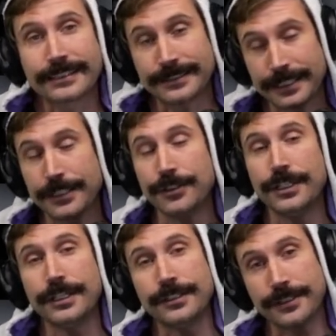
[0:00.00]

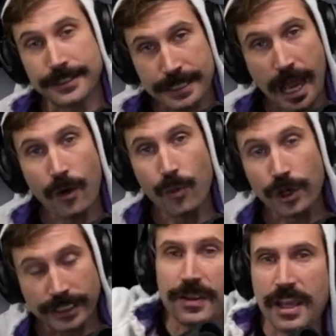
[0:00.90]
still does not
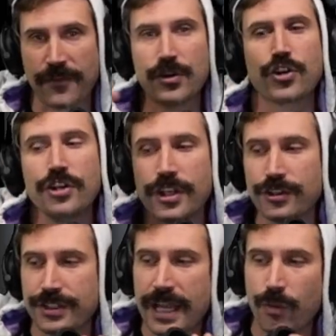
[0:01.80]
work. If you couldn't
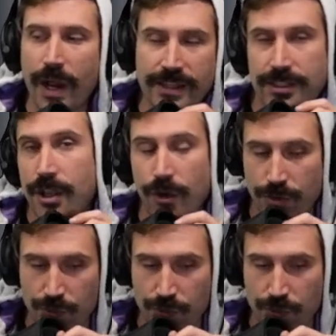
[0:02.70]
understand why this code was